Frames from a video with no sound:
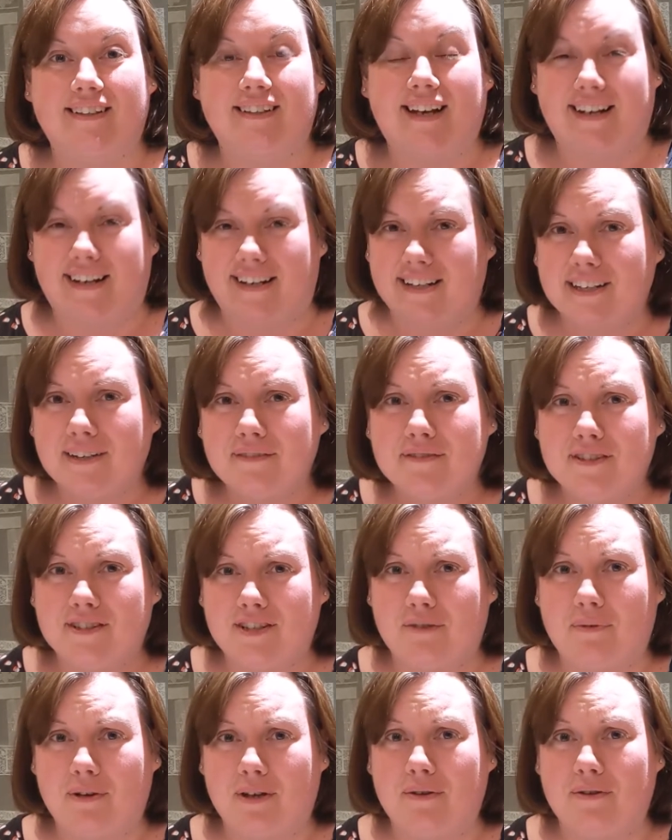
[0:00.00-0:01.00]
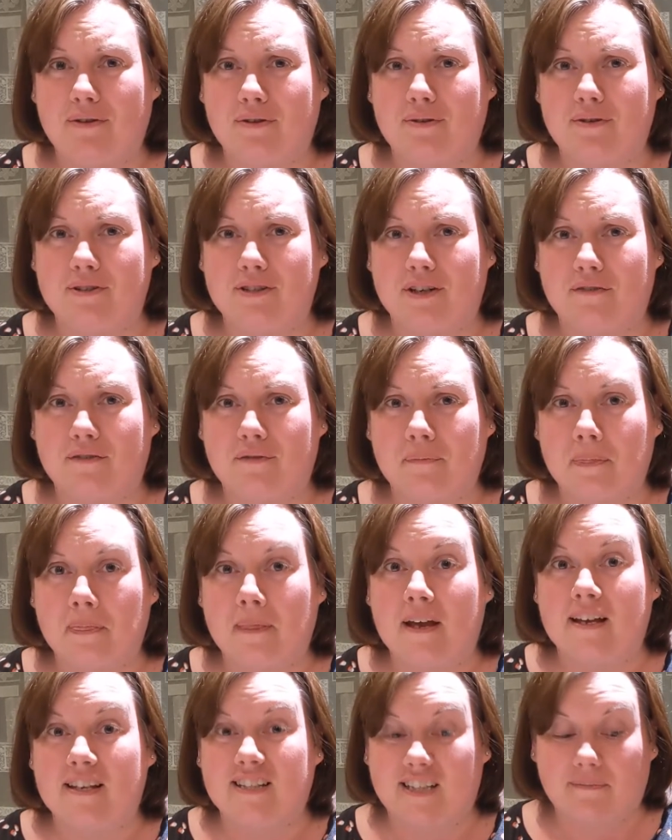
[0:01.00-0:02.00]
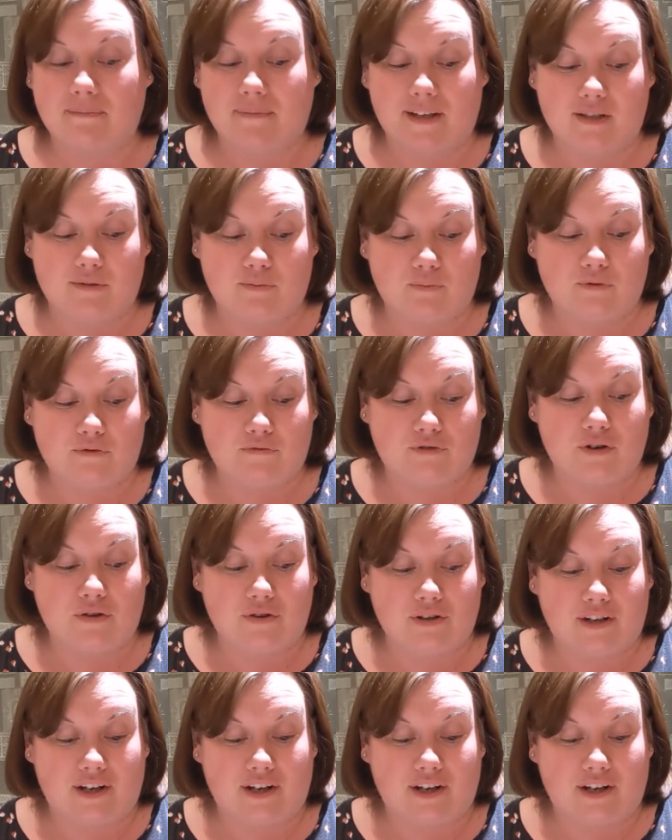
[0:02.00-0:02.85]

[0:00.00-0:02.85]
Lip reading: I'd love to know what you thought of. Some things Ruth and